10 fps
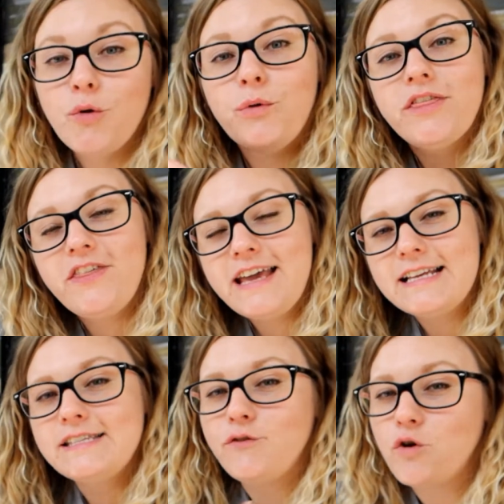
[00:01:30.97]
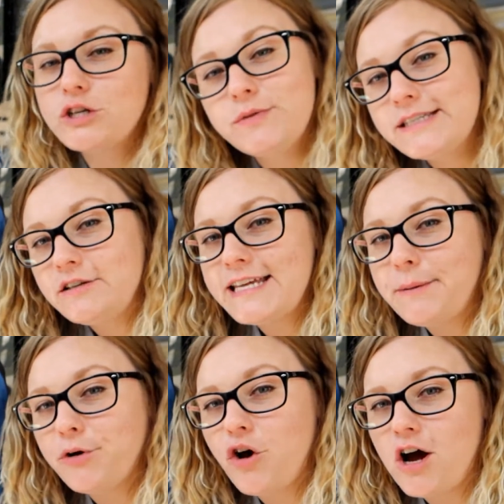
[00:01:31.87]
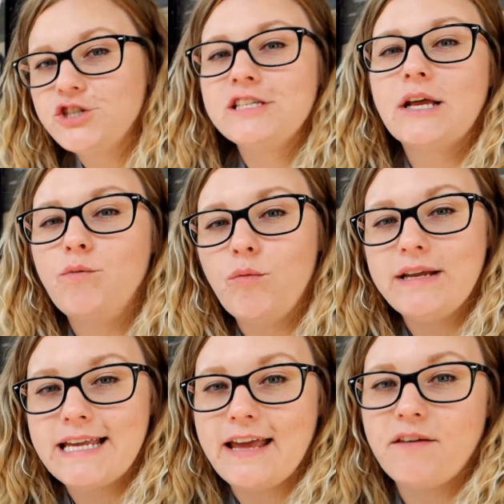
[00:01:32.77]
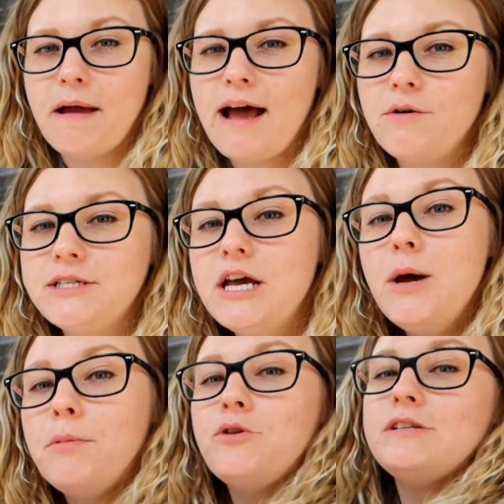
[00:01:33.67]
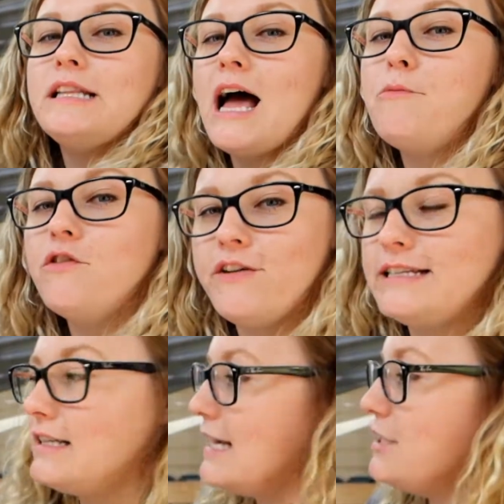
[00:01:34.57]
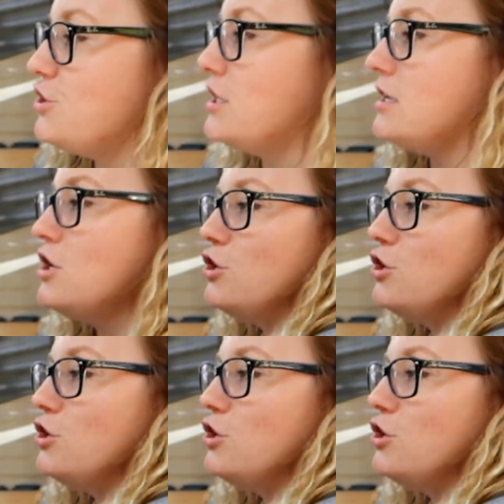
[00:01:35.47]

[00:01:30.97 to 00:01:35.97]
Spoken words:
With this, of course, we still take precautions on when we take them out, but there's a lot more ventilation.